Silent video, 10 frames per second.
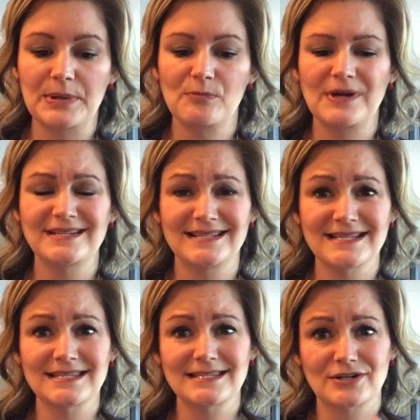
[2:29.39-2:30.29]
but what it
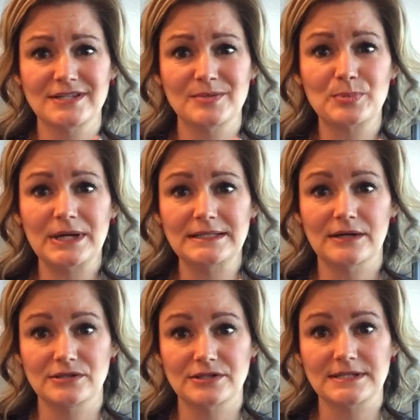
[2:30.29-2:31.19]
does, it starts to break
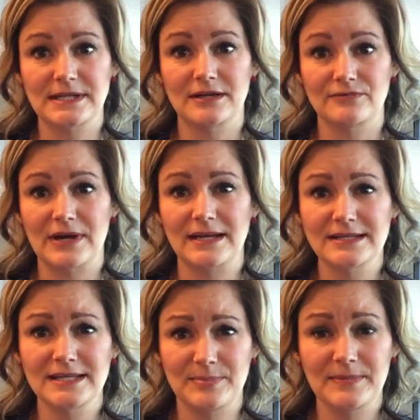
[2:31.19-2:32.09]
down your skin, right?